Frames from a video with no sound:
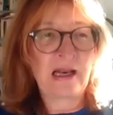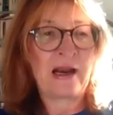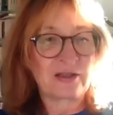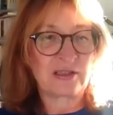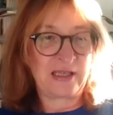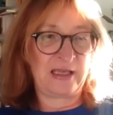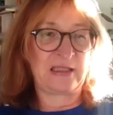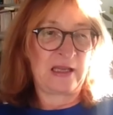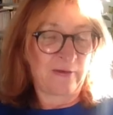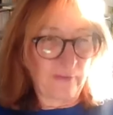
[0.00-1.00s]
larger
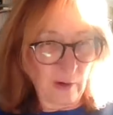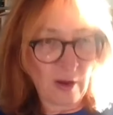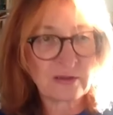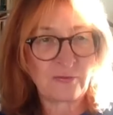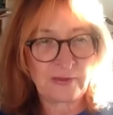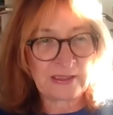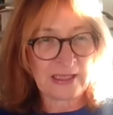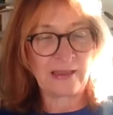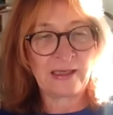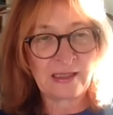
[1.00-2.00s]
sense, like philosophy,
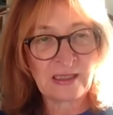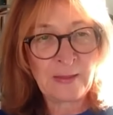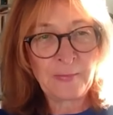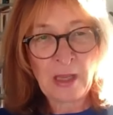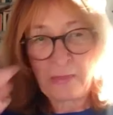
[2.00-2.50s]
something that,